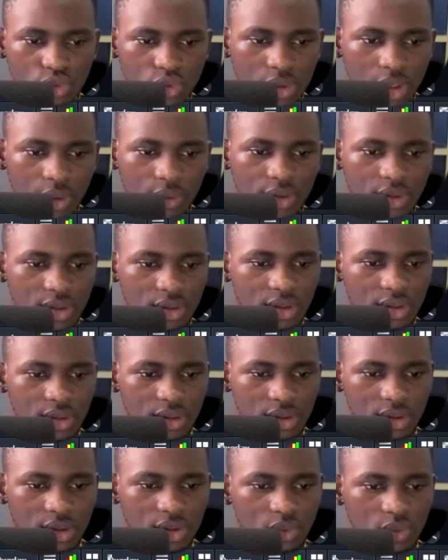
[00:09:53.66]
now is this
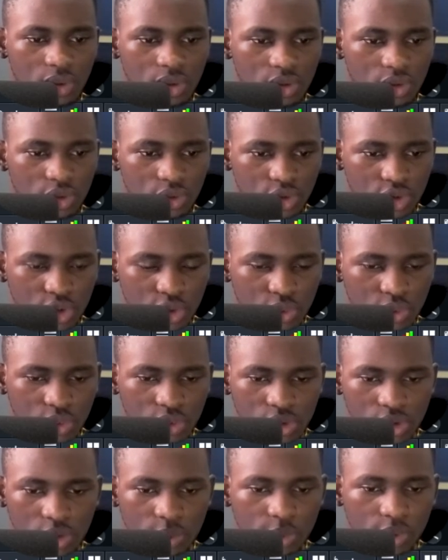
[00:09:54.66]
this is what it's going to show
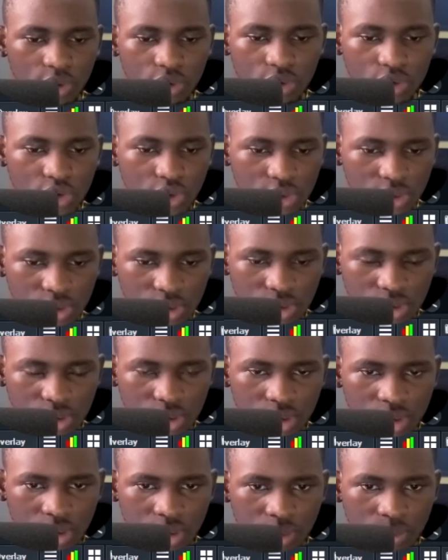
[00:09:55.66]
it's no more going to show this
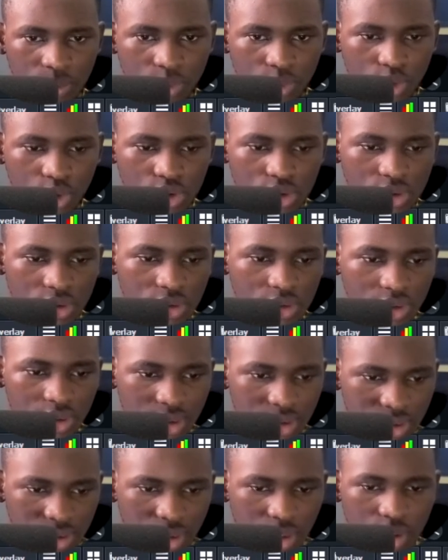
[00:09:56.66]
because it's in
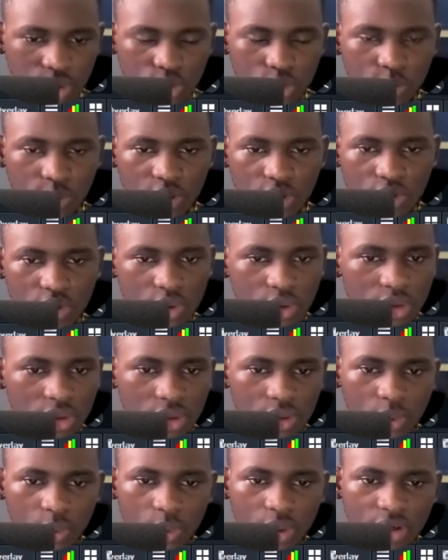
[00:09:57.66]
this so make sure
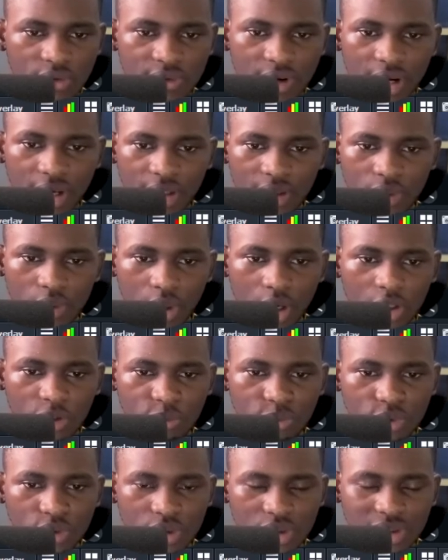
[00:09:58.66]
wherever your
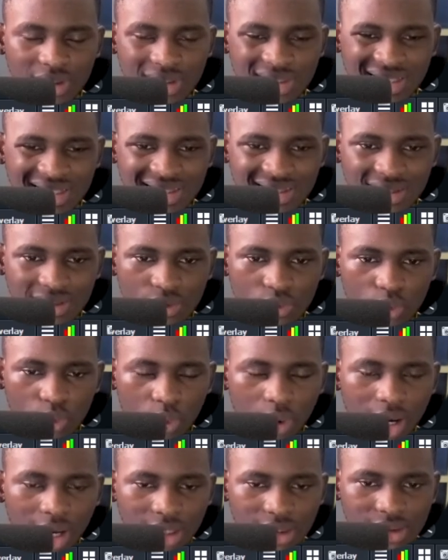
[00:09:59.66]
output is set to
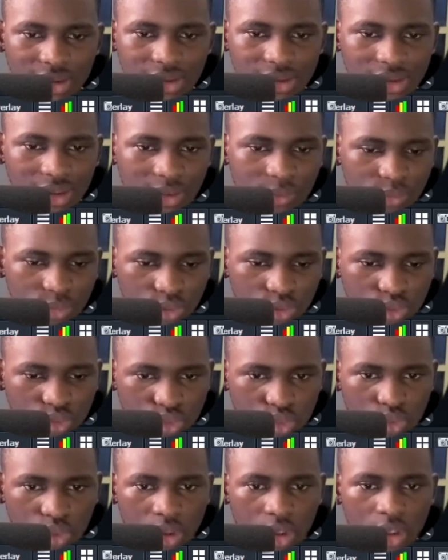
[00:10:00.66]
as inputs
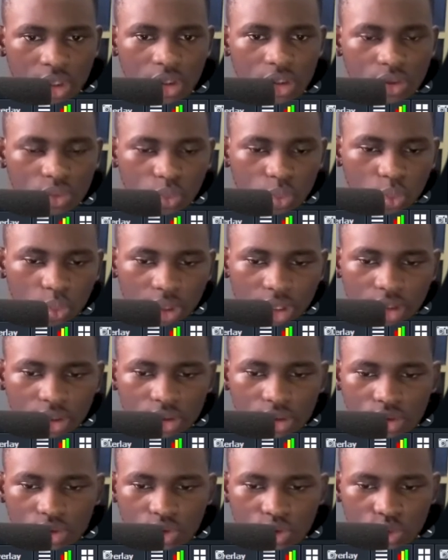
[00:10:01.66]
2 is where
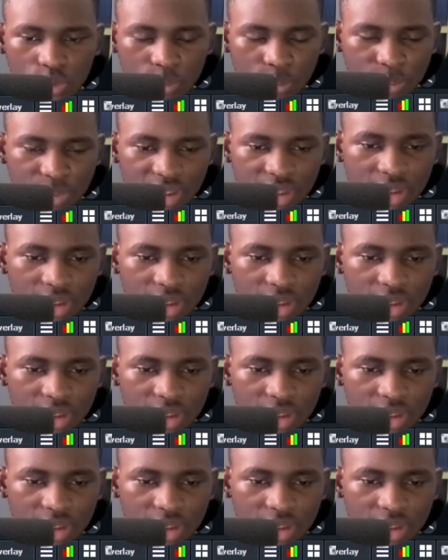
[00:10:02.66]
it should be